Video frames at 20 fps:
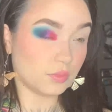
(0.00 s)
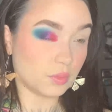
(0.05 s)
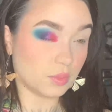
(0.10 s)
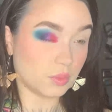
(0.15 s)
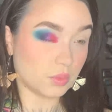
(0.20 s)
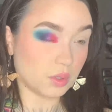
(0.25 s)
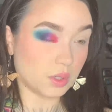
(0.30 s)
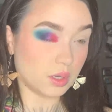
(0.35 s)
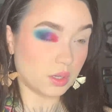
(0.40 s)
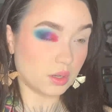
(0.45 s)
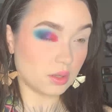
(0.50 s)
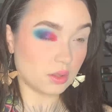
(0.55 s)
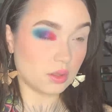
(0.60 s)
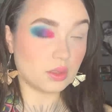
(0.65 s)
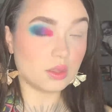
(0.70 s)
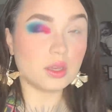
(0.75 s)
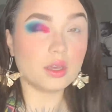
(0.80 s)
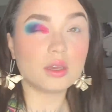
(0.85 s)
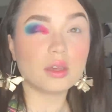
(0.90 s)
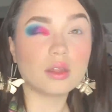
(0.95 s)
What do y'all
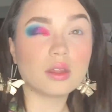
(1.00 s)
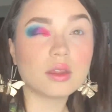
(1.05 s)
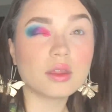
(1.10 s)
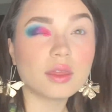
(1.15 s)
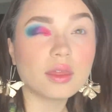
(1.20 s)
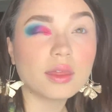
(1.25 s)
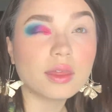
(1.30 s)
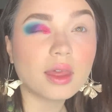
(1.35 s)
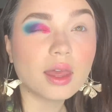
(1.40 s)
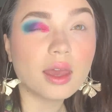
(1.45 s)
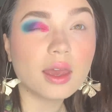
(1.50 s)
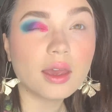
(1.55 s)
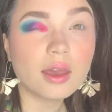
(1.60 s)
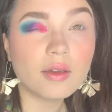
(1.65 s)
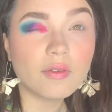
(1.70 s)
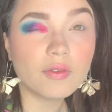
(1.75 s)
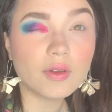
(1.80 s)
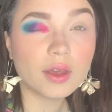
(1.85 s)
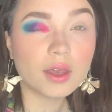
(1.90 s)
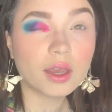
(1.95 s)
think of that? I
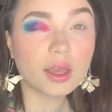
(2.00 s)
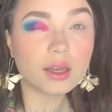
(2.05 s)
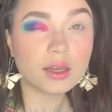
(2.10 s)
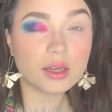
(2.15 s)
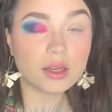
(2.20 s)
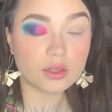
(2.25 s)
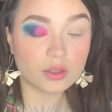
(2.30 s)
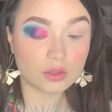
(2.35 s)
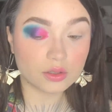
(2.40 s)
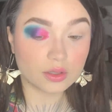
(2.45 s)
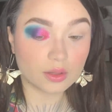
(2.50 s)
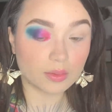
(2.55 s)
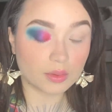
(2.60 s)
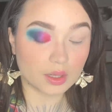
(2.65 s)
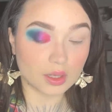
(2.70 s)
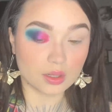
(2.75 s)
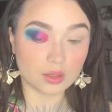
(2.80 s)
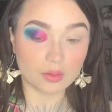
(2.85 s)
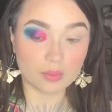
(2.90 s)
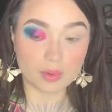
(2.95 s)
feel like I need to do
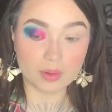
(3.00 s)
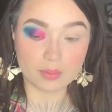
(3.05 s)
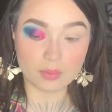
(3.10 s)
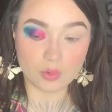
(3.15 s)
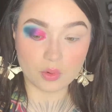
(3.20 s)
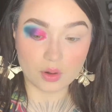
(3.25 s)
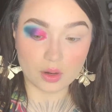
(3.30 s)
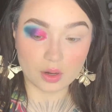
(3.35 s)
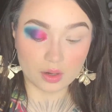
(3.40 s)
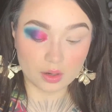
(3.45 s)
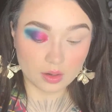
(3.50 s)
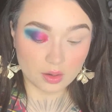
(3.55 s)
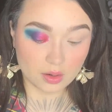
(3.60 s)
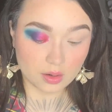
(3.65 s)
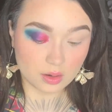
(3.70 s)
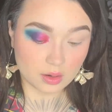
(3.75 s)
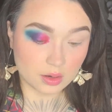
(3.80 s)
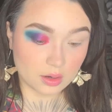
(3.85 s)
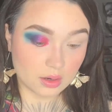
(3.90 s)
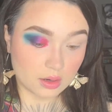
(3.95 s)
something a little bit more.
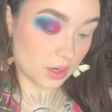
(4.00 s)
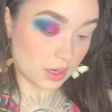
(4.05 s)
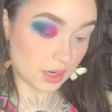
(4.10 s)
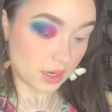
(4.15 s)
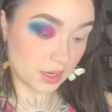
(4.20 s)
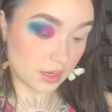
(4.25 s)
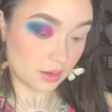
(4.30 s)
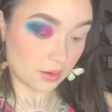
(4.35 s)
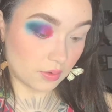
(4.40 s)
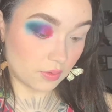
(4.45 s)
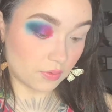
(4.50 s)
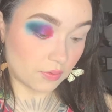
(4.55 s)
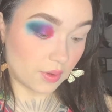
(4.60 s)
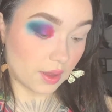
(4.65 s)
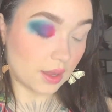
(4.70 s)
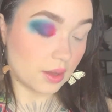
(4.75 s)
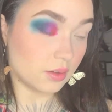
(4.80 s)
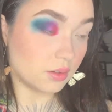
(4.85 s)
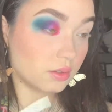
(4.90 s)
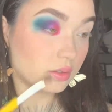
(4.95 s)
Putting
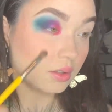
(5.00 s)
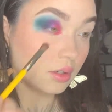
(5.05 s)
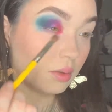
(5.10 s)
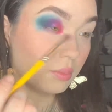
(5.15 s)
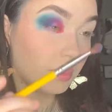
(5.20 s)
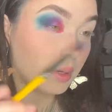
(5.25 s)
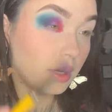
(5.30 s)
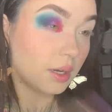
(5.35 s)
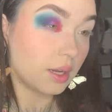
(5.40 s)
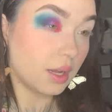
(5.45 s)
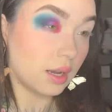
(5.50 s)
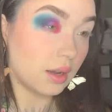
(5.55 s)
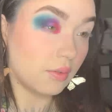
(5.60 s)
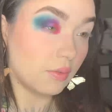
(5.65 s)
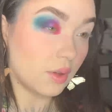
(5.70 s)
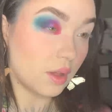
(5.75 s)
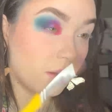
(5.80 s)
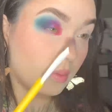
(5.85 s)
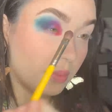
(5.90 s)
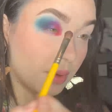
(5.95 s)
Vile Serpent kind
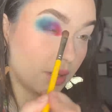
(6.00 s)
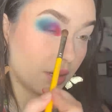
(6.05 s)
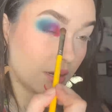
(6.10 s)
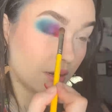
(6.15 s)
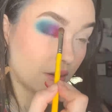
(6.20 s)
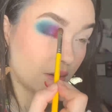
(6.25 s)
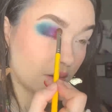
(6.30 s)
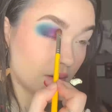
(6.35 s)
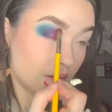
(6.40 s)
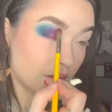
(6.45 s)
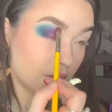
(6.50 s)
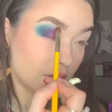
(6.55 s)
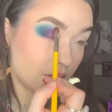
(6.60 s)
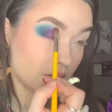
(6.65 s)
of up in here.